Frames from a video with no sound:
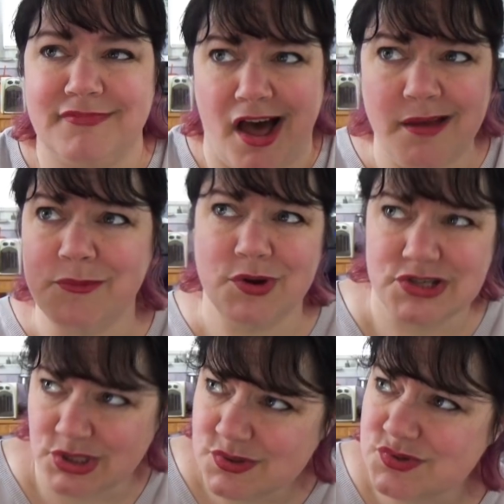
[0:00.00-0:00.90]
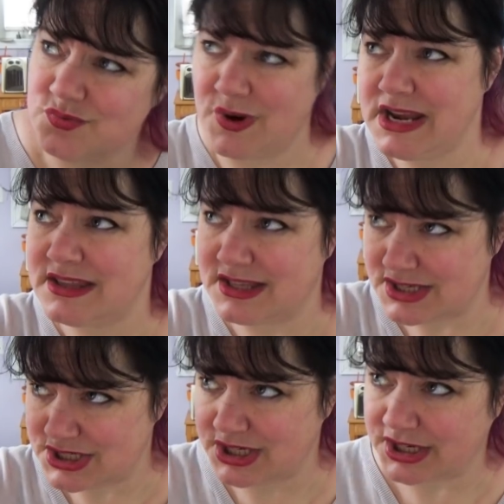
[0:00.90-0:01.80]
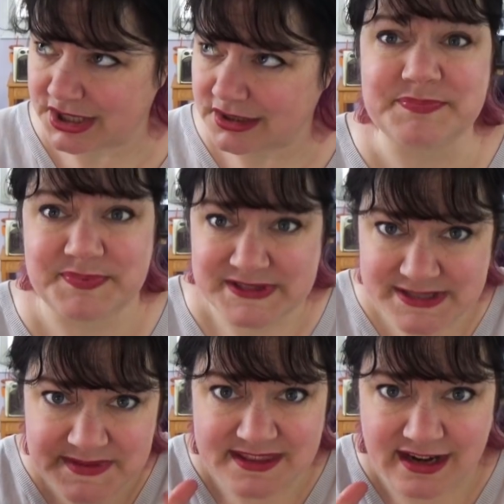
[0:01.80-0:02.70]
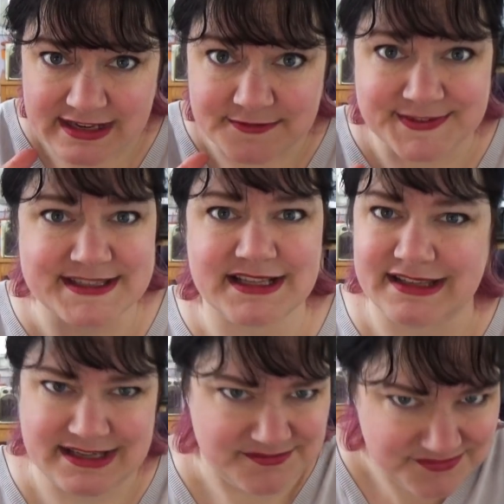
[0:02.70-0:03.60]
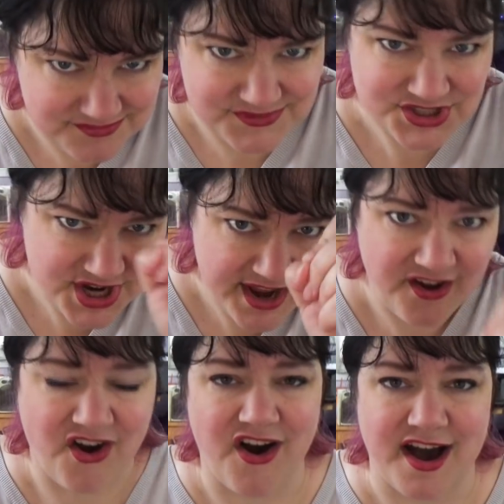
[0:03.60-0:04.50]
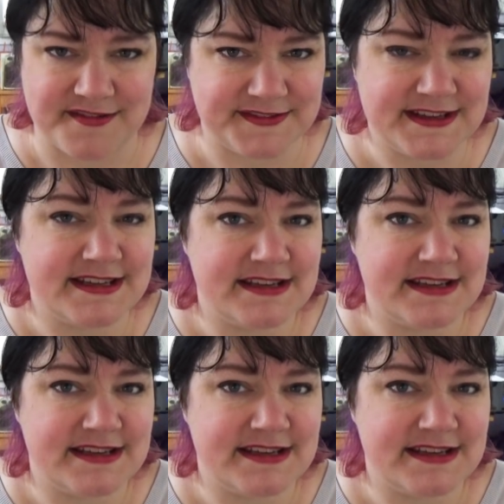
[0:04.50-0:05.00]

I'm going to lose weight this year, but something that I can physically check off.